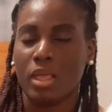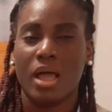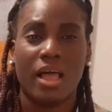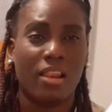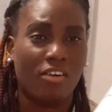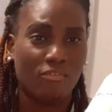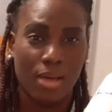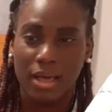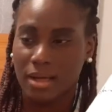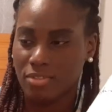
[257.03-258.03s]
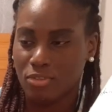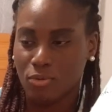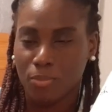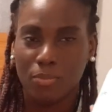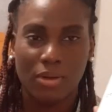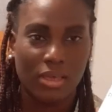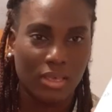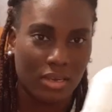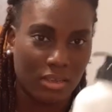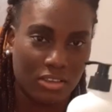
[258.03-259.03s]
I love my hand soap
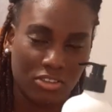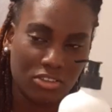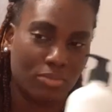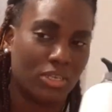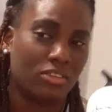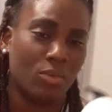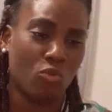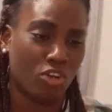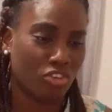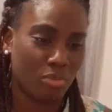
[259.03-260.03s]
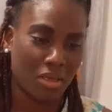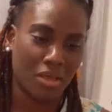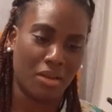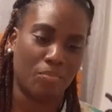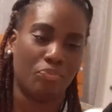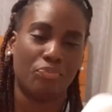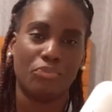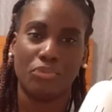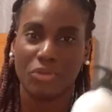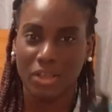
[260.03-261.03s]
in the kitchen because I'm washing my hand
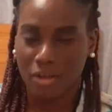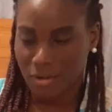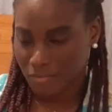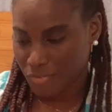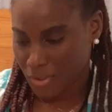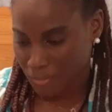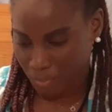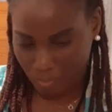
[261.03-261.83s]
pretty often.